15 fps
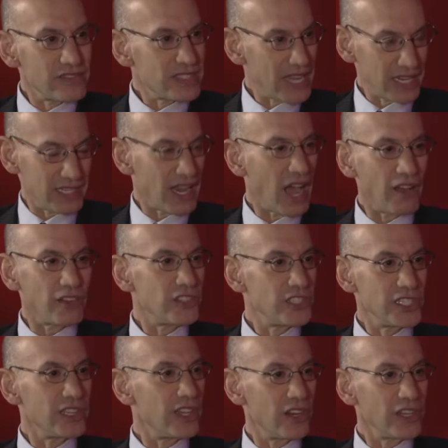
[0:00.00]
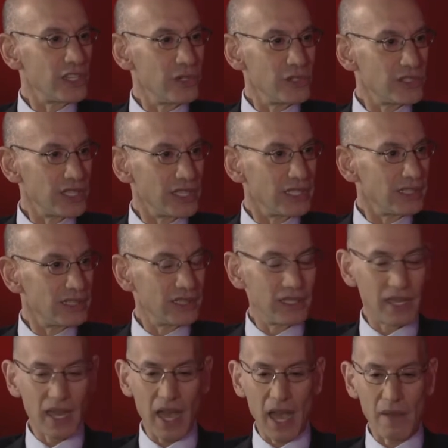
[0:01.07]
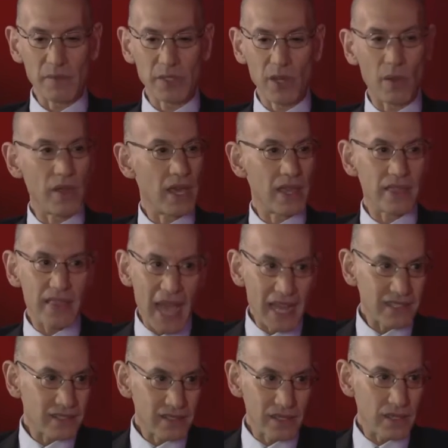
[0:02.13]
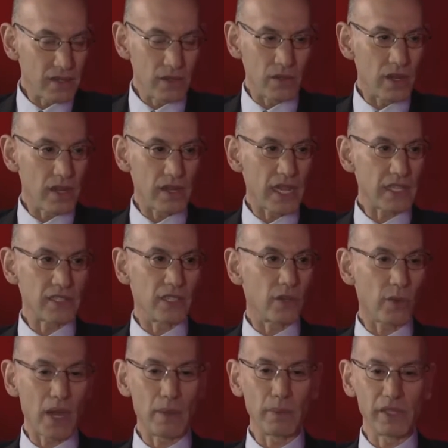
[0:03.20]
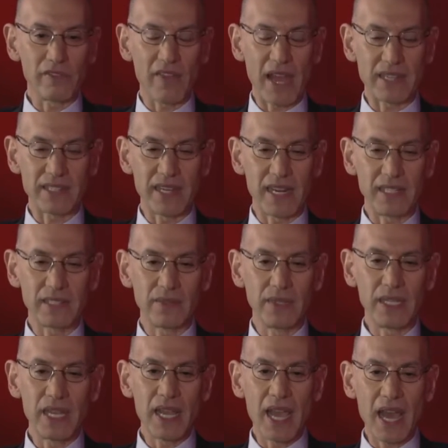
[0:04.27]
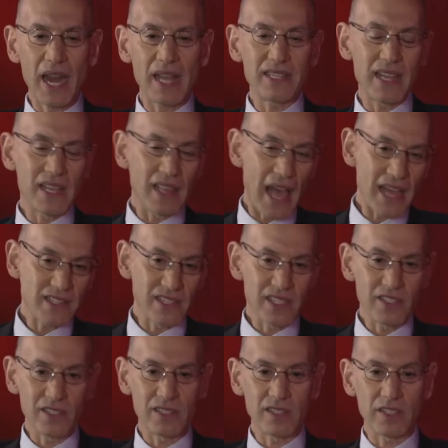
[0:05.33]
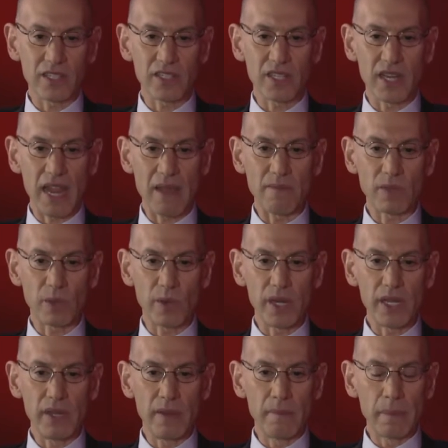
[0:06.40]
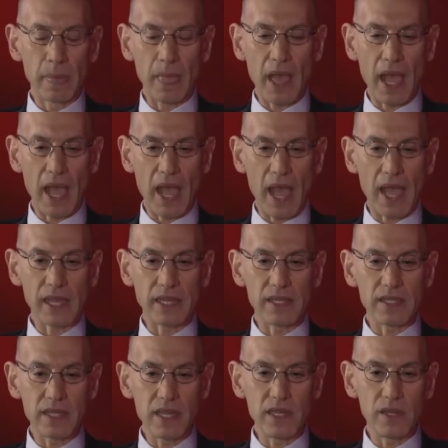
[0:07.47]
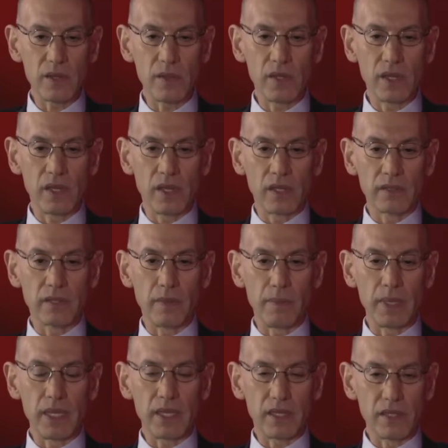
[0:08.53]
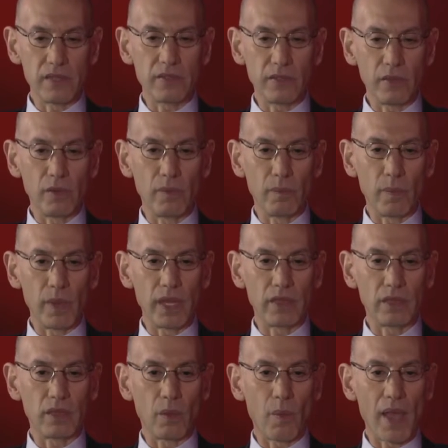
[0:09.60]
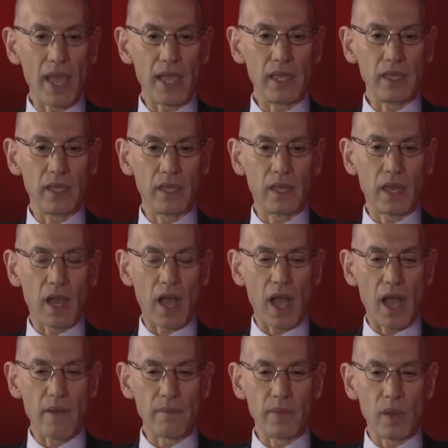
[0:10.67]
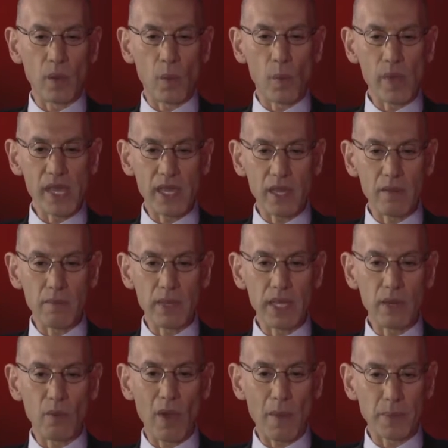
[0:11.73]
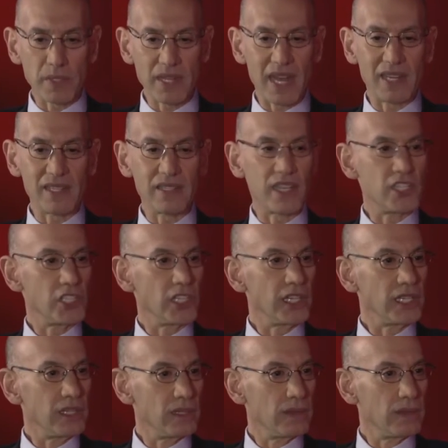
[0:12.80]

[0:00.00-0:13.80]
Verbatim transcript: technology they're using. Um, so that's, in, that's incredibly fascinating to me. And I say lastly, just, just to name three, I, I continue to be consumed with the way um, we can be represented digitally